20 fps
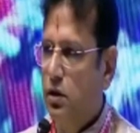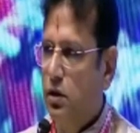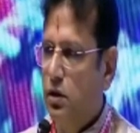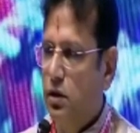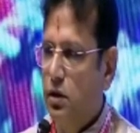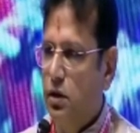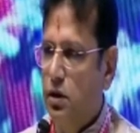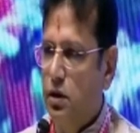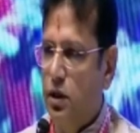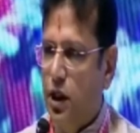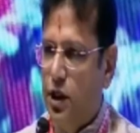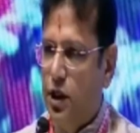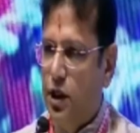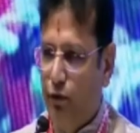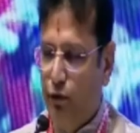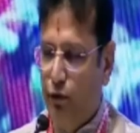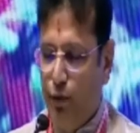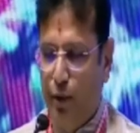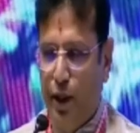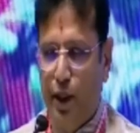As
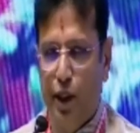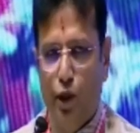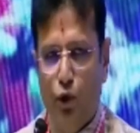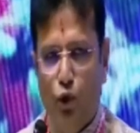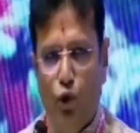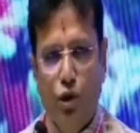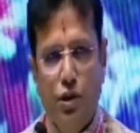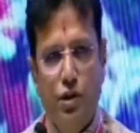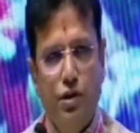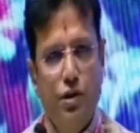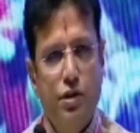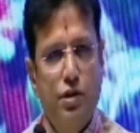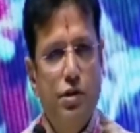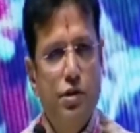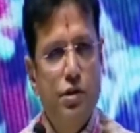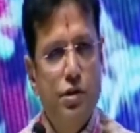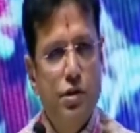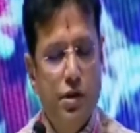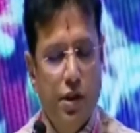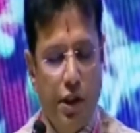everybody
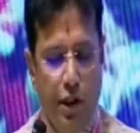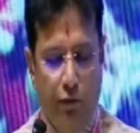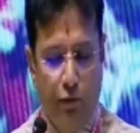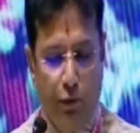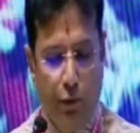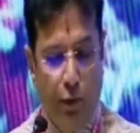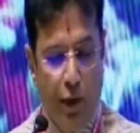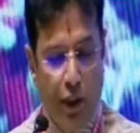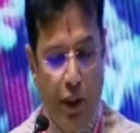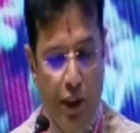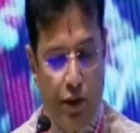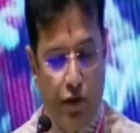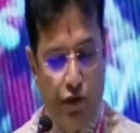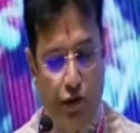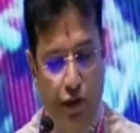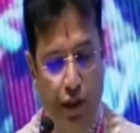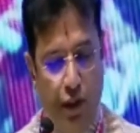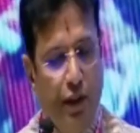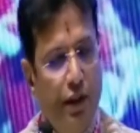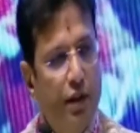knows and everybody has
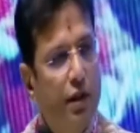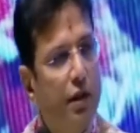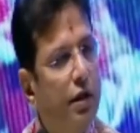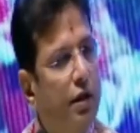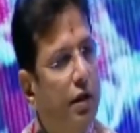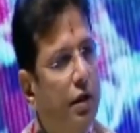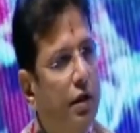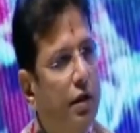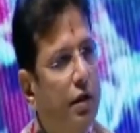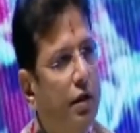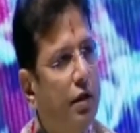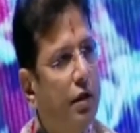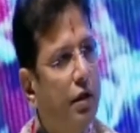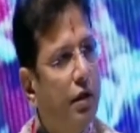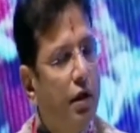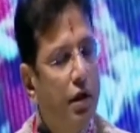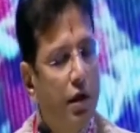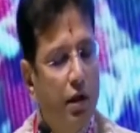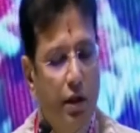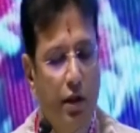seen,
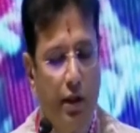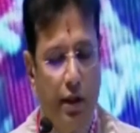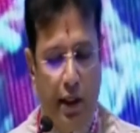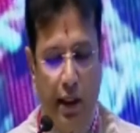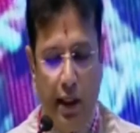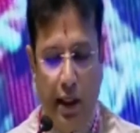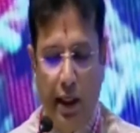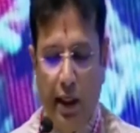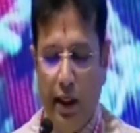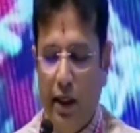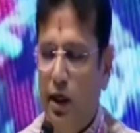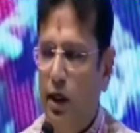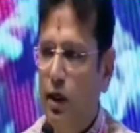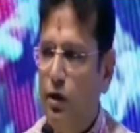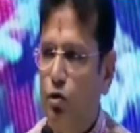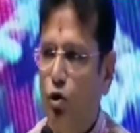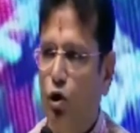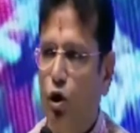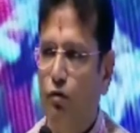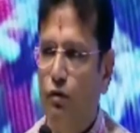Telangana has
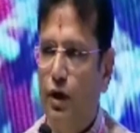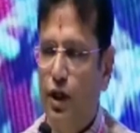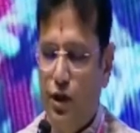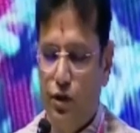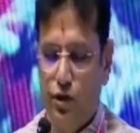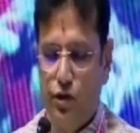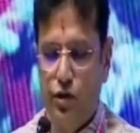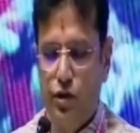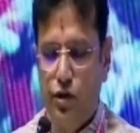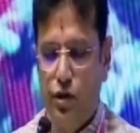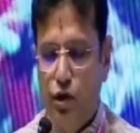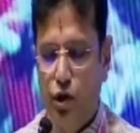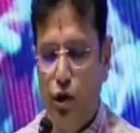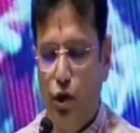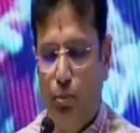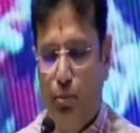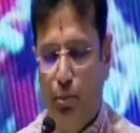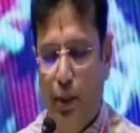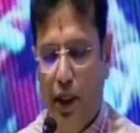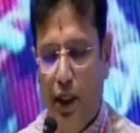always
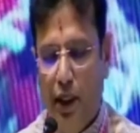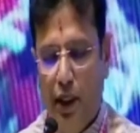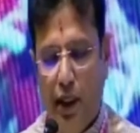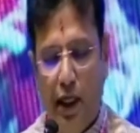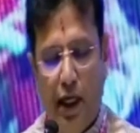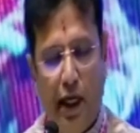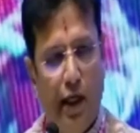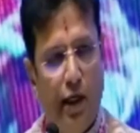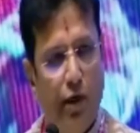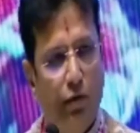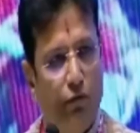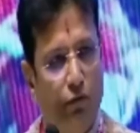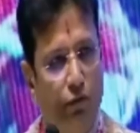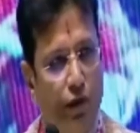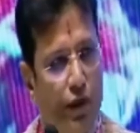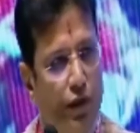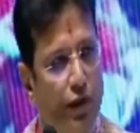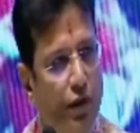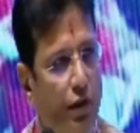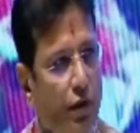been a land of
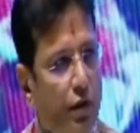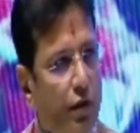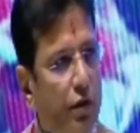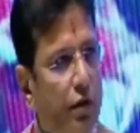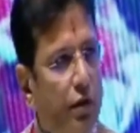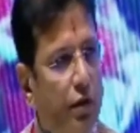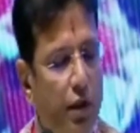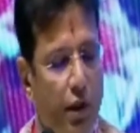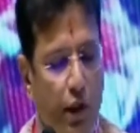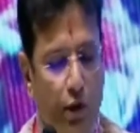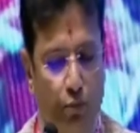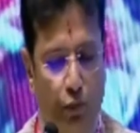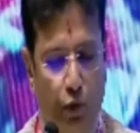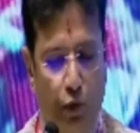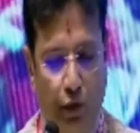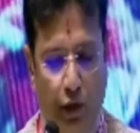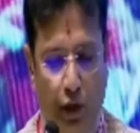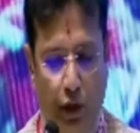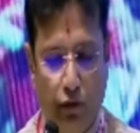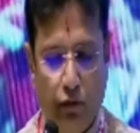vision and
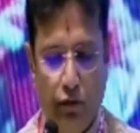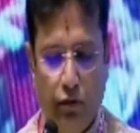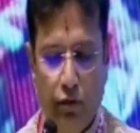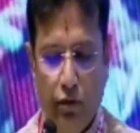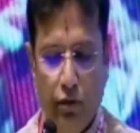progress.